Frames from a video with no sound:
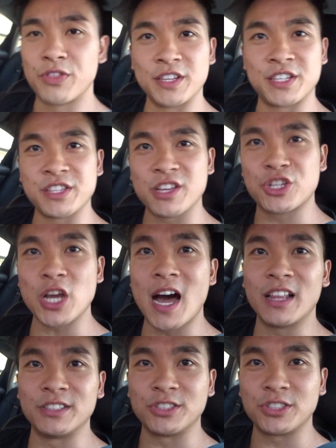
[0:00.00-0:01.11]
This is the
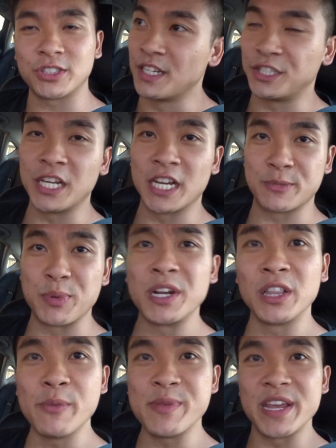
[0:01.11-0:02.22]
challenge. She has been
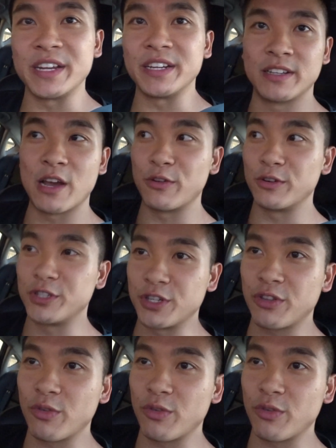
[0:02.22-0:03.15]
eliminated. Now there's just